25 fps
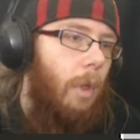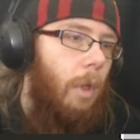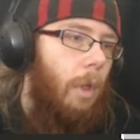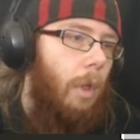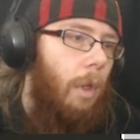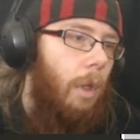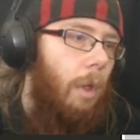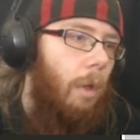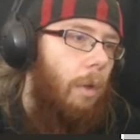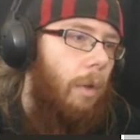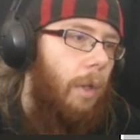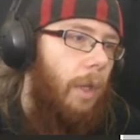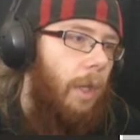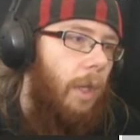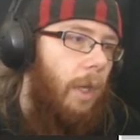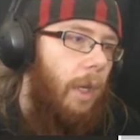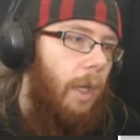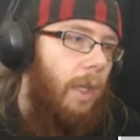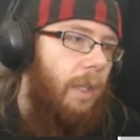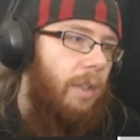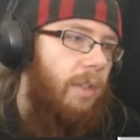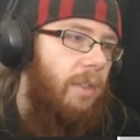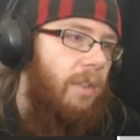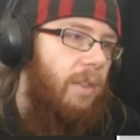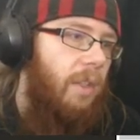Okay,
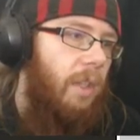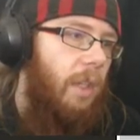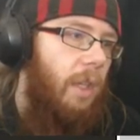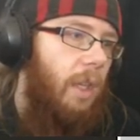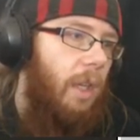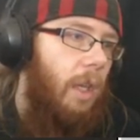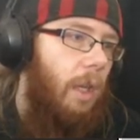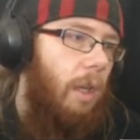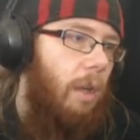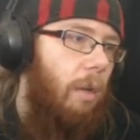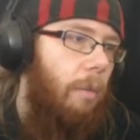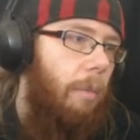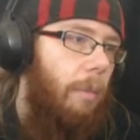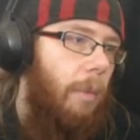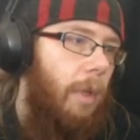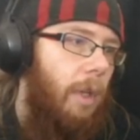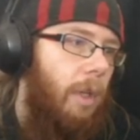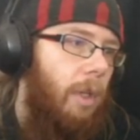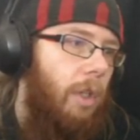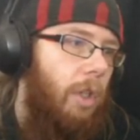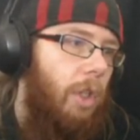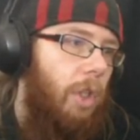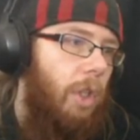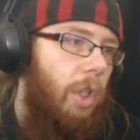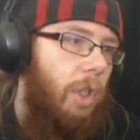let's see how
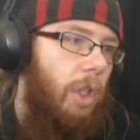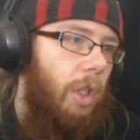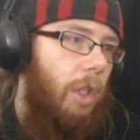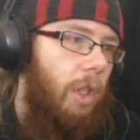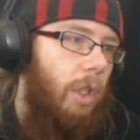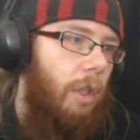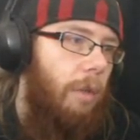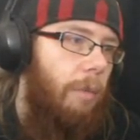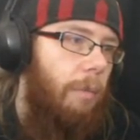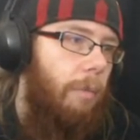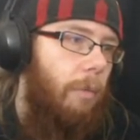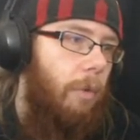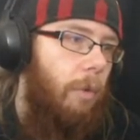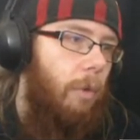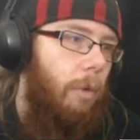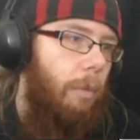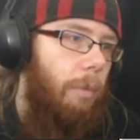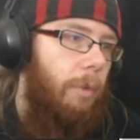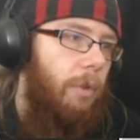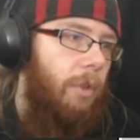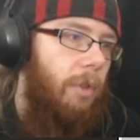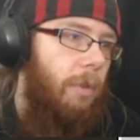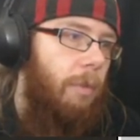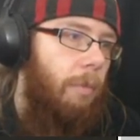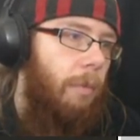much,
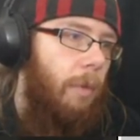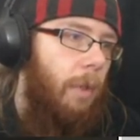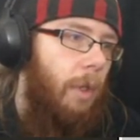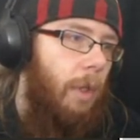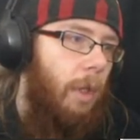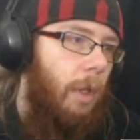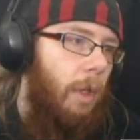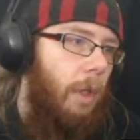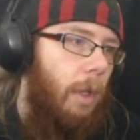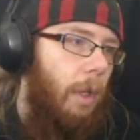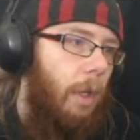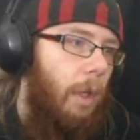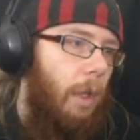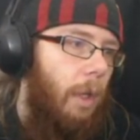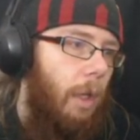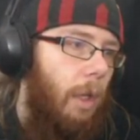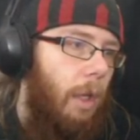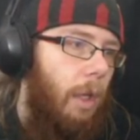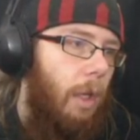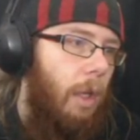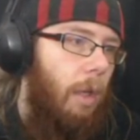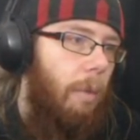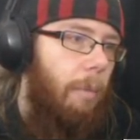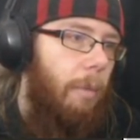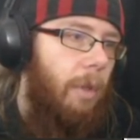
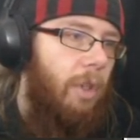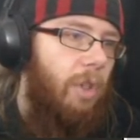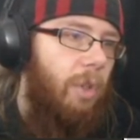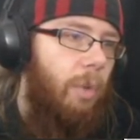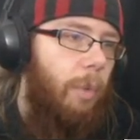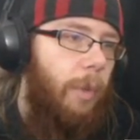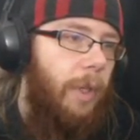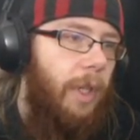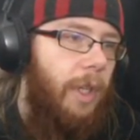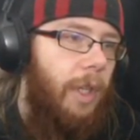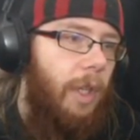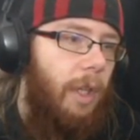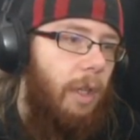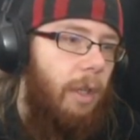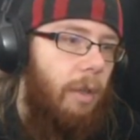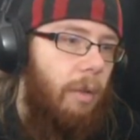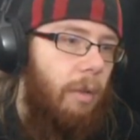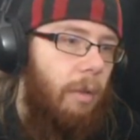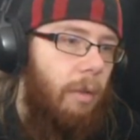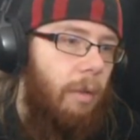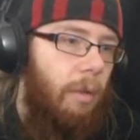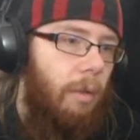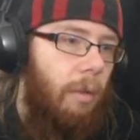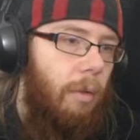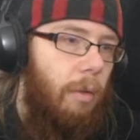how much we
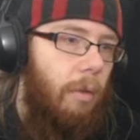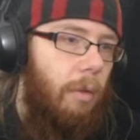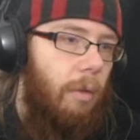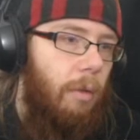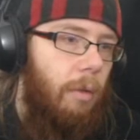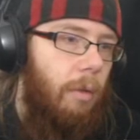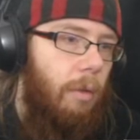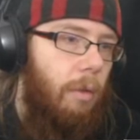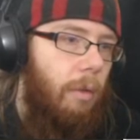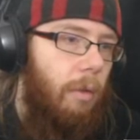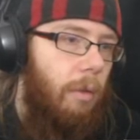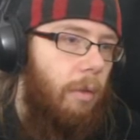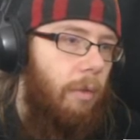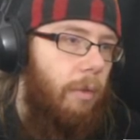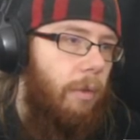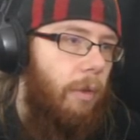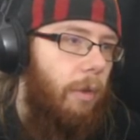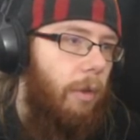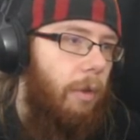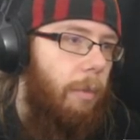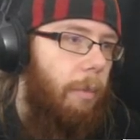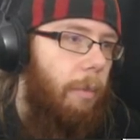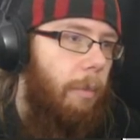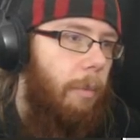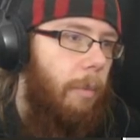can... Not very
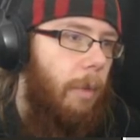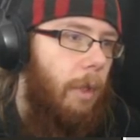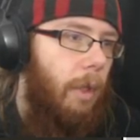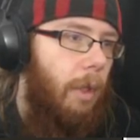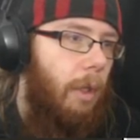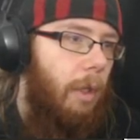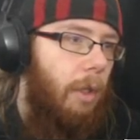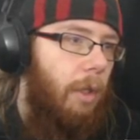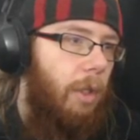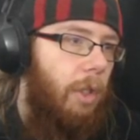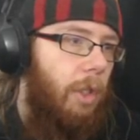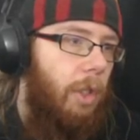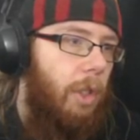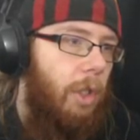much.